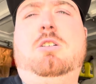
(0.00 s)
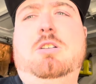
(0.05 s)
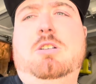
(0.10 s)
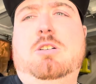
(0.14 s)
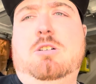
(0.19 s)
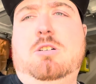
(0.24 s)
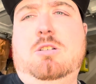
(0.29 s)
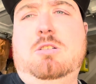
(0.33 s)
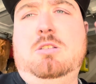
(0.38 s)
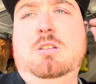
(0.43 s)
in
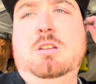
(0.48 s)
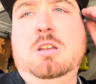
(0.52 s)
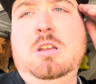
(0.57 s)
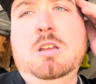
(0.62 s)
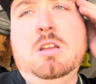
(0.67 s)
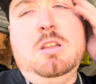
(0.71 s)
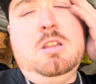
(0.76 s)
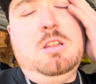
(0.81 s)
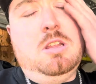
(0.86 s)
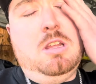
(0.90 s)
all,
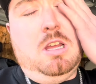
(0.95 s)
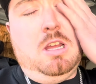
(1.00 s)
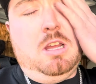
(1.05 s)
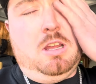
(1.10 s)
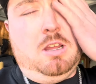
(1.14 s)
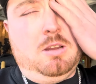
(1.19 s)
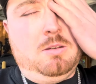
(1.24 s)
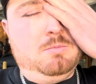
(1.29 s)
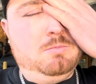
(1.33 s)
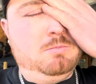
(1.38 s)

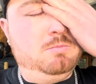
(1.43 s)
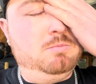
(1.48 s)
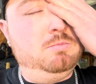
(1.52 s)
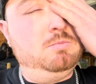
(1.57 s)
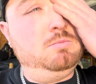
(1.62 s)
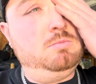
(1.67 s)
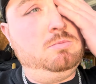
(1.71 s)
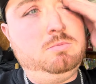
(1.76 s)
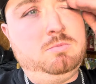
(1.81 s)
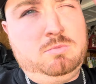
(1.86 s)
um,
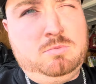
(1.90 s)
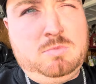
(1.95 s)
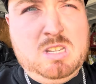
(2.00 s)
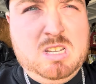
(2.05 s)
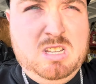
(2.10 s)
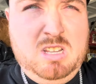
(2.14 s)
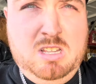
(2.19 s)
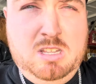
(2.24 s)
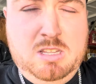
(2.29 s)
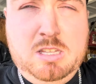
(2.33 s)

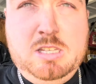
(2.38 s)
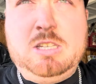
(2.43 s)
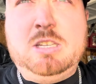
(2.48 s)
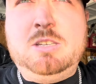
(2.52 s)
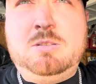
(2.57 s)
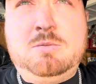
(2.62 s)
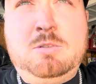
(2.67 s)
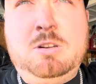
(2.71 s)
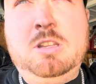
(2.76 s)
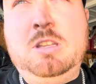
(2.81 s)
this
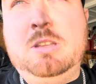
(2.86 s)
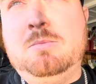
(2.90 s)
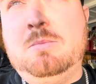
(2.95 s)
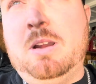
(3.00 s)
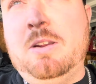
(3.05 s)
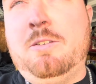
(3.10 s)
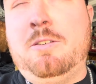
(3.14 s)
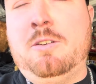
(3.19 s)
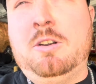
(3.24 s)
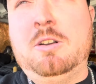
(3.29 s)
is really
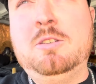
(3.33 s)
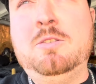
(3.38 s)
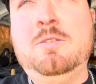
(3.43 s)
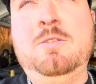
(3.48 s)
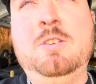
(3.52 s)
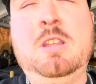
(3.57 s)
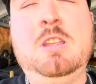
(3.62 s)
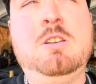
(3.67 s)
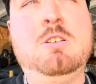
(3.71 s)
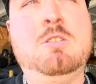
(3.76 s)
my first
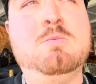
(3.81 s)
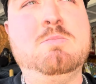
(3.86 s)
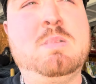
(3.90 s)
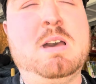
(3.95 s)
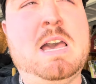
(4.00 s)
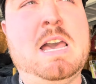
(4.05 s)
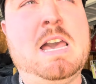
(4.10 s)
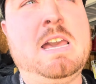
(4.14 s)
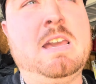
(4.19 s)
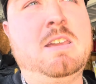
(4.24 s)
video
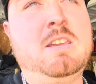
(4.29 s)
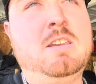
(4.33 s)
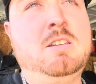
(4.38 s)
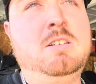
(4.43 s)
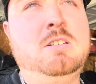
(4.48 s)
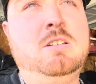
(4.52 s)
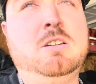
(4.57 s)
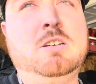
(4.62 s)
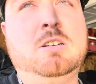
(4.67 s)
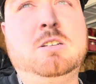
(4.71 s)
back.
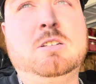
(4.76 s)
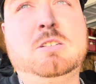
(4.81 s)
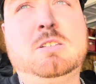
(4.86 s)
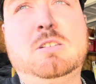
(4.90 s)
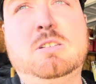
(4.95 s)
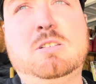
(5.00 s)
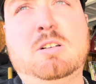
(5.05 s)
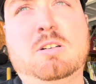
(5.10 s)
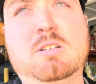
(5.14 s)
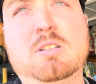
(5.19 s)
Uh,
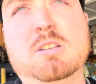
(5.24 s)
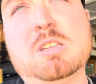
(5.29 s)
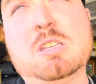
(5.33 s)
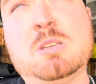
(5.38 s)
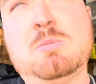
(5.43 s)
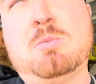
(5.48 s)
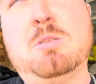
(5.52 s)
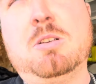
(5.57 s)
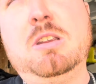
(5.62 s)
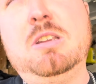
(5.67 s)
starting the
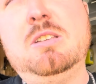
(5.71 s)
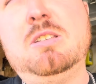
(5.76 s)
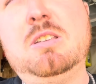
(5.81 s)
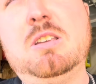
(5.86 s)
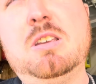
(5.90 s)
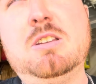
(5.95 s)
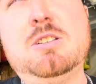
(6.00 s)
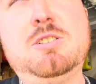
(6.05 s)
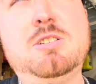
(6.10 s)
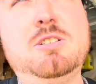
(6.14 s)
spring
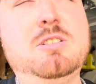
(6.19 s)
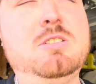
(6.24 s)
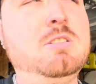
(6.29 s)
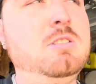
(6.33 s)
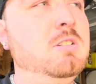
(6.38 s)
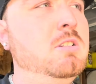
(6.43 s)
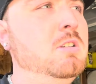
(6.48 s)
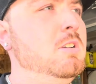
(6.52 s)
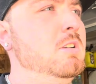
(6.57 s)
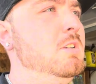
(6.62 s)
session.
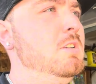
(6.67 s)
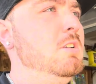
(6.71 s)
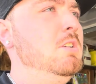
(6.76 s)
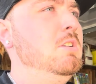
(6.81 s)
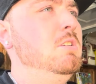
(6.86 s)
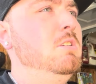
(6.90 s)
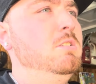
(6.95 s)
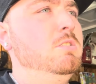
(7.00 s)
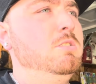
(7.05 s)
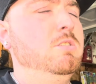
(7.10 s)

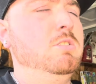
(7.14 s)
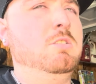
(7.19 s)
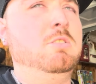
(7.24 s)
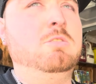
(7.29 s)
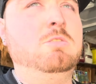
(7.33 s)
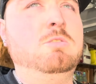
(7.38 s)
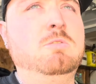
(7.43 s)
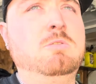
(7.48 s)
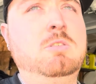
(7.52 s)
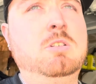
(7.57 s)

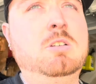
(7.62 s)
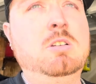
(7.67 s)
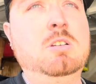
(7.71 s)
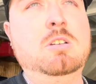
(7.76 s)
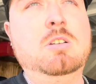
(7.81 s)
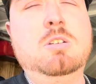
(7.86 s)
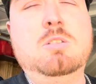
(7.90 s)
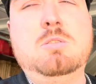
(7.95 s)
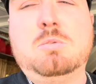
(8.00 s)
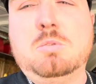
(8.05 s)
So
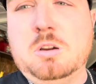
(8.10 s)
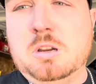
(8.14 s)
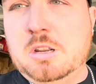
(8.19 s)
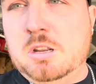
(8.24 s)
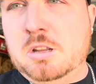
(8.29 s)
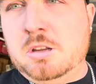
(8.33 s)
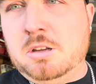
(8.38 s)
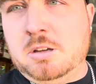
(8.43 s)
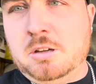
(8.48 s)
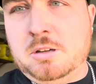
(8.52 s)
we're going
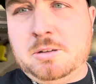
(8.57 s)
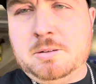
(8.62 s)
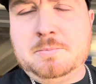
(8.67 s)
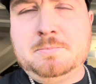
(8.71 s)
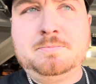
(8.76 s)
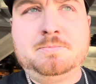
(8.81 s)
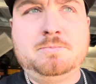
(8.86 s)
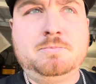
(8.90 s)
to